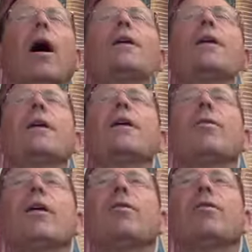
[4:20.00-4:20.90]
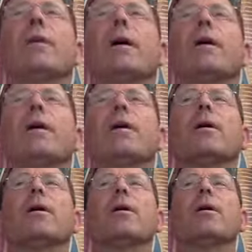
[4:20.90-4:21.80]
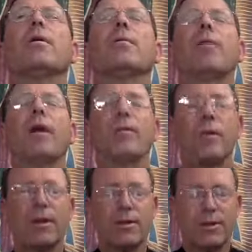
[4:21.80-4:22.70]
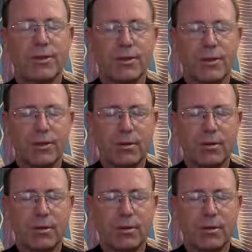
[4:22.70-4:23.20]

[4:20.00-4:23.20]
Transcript: Our Lady Guadalupe, pray for us.